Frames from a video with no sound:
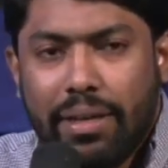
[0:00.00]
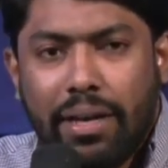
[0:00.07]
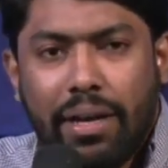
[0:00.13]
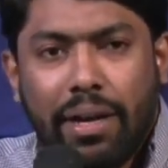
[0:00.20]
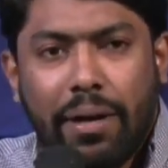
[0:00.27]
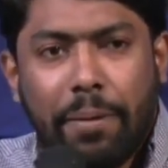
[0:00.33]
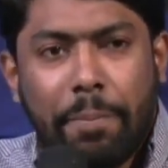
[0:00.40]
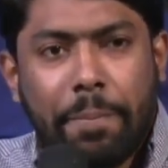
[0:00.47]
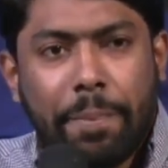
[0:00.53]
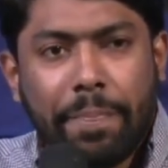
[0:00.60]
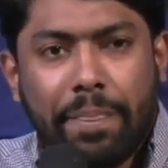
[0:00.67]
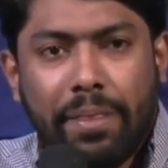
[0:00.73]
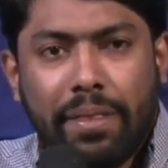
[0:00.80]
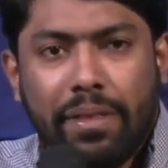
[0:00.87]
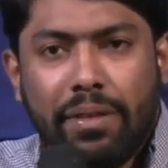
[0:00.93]
Uh,
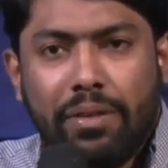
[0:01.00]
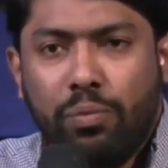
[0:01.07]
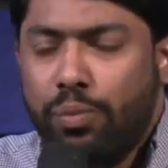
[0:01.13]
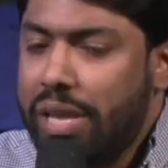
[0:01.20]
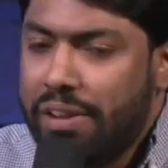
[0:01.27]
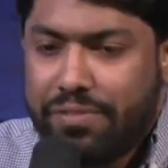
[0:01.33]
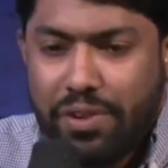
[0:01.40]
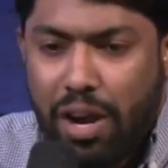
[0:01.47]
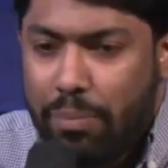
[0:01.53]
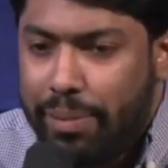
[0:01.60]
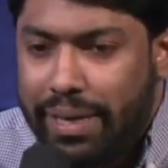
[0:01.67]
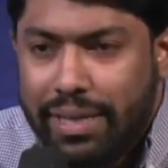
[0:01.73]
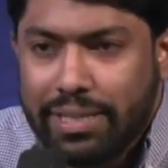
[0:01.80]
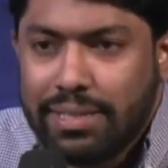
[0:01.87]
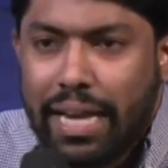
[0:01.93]
we have not
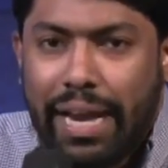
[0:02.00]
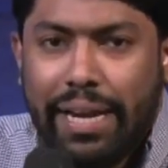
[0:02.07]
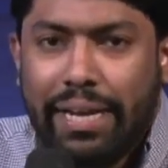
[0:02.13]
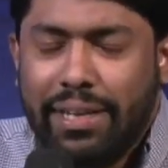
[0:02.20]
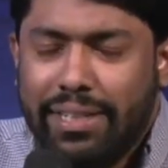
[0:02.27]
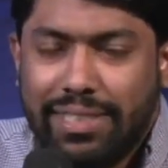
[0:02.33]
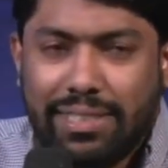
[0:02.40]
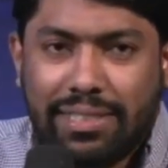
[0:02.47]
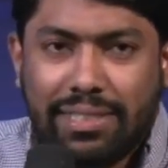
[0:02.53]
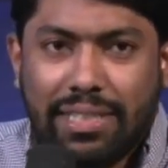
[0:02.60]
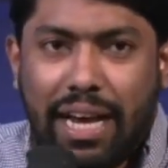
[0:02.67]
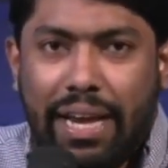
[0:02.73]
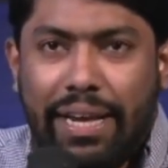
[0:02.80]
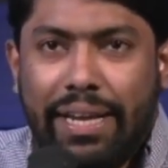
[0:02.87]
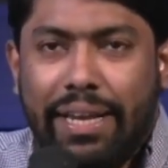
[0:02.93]
been decide,
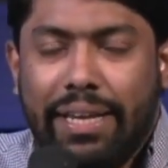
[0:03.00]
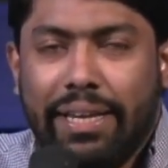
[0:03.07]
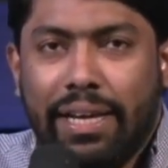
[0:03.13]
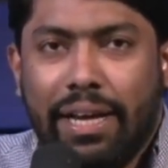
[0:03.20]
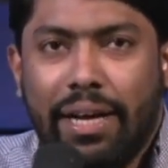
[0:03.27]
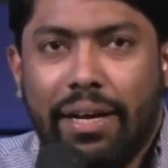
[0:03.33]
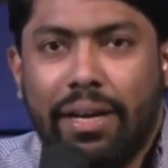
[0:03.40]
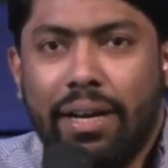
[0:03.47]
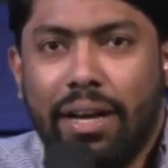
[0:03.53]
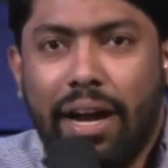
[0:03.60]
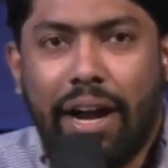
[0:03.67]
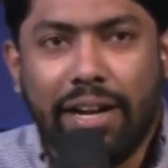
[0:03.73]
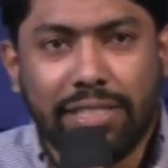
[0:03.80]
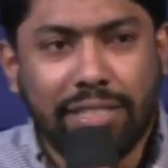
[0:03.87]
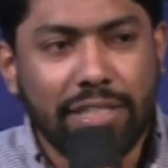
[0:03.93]
deciding uh,
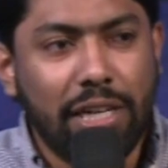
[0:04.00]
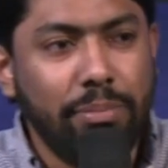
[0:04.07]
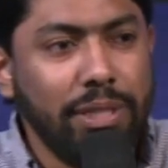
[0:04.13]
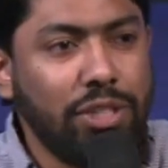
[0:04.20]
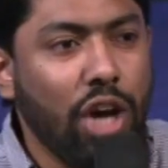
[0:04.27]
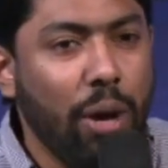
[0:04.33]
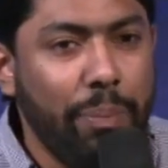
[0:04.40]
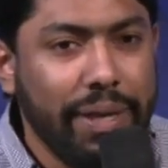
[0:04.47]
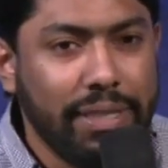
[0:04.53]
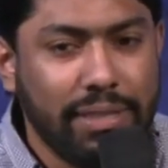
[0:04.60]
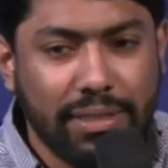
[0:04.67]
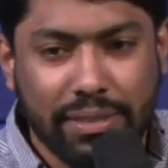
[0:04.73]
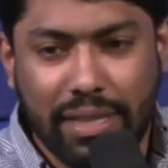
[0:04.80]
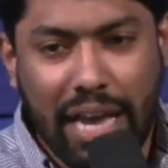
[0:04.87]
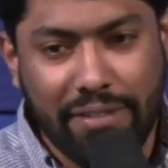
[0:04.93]
our sermon
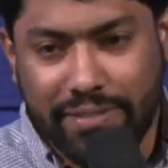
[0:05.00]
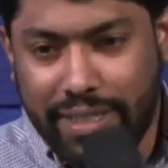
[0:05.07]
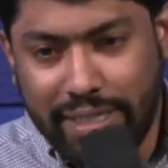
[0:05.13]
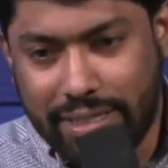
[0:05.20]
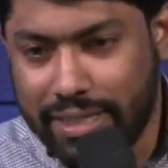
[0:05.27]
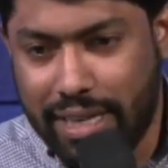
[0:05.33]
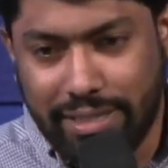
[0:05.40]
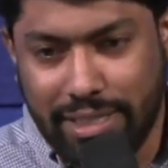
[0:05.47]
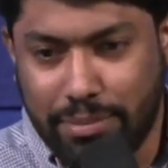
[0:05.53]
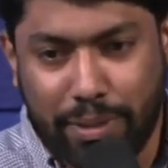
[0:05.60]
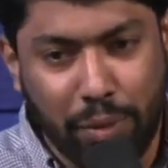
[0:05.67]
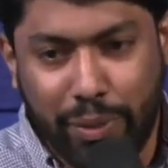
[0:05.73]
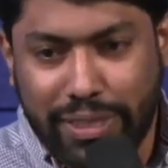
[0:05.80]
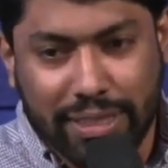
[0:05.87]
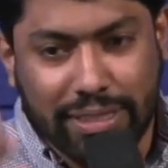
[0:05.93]
topics after discussions,
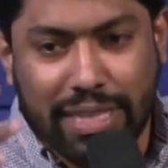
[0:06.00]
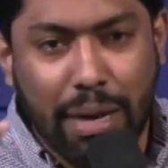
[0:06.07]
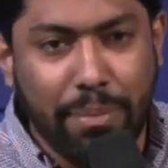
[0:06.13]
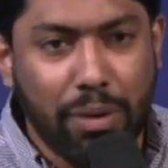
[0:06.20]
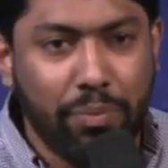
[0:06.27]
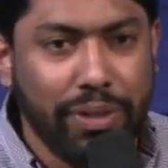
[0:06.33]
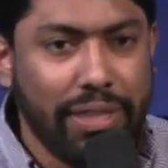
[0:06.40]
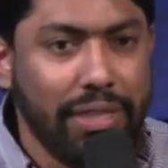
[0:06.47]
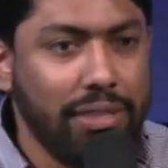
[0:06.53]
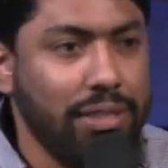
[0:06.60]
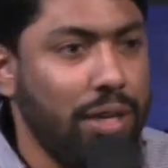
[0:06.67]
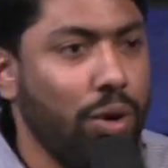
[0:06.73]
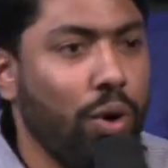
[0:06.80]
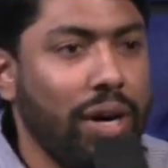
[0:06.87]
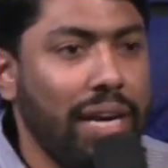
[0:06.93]
but we just come up with it.
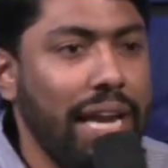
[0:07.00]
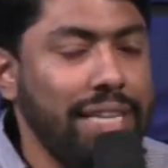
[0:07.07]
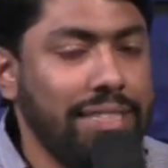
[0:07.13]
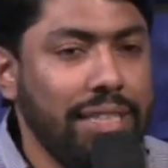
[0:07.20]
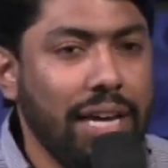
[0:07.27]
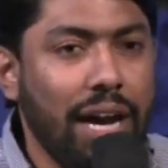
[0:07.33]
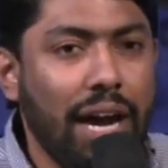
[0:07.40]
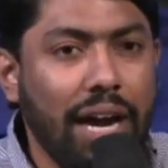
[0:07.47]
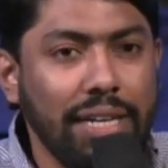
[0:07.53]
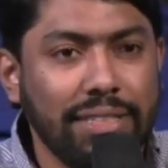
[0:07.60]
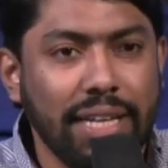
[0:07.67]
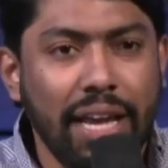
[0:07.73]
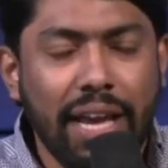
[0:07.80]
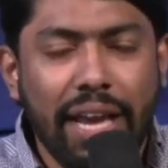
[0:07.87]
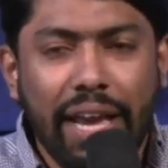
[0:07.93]
The Lord lays in our hearts.